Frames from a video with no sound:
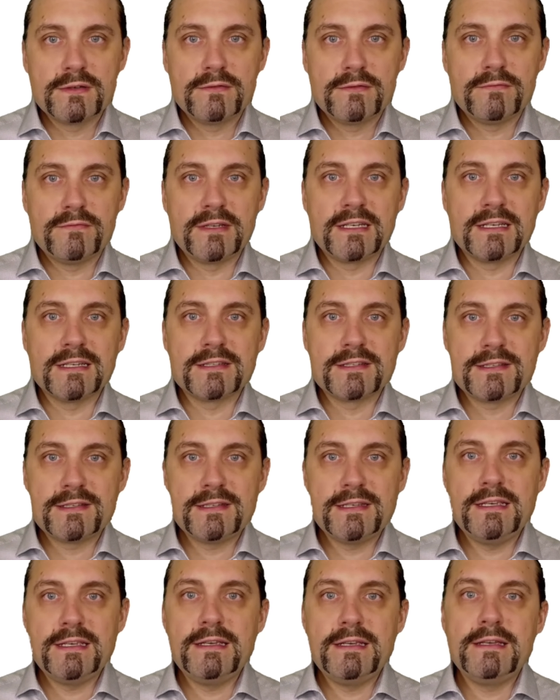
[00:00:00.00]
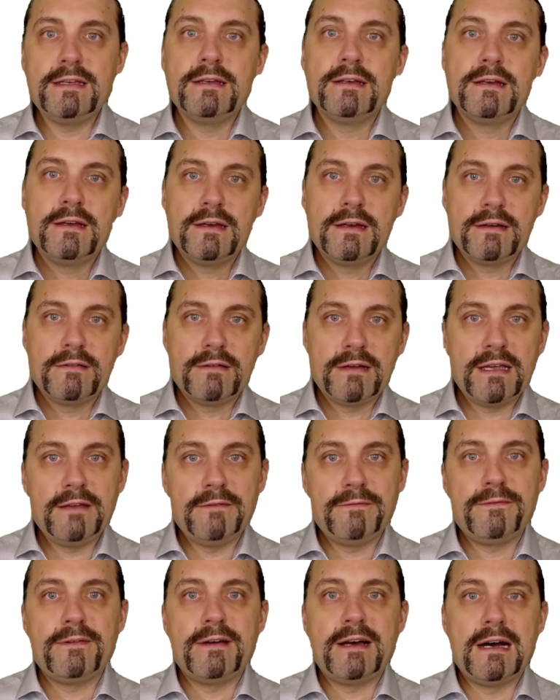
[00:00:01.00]
We can see
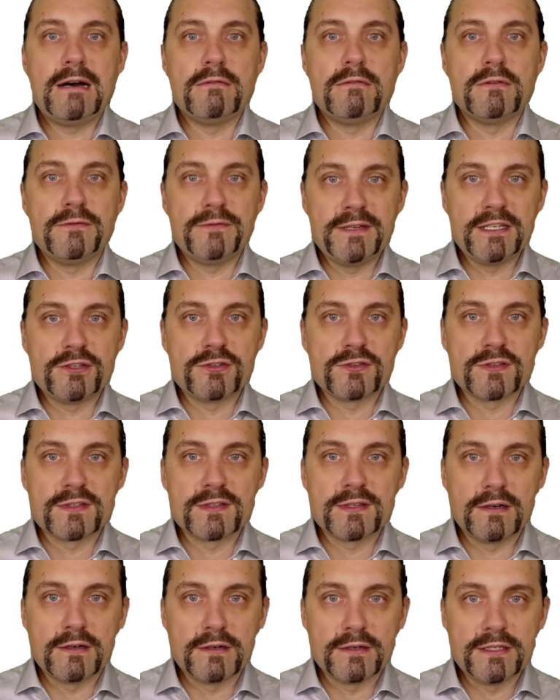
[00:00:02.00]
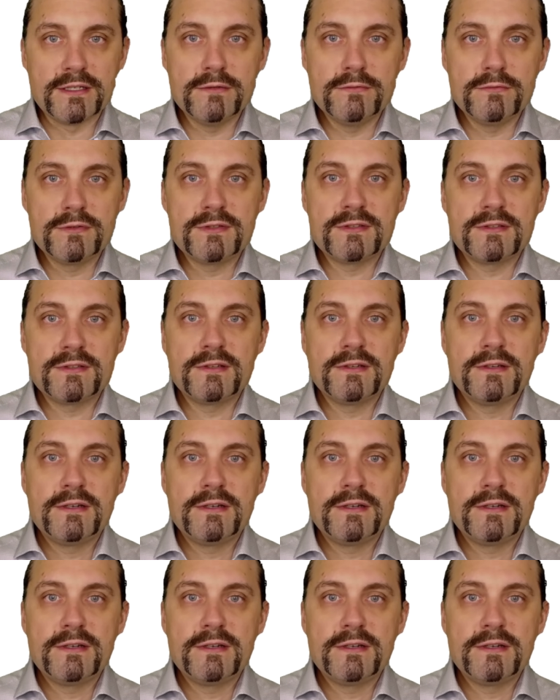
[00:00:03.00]
if our features are used,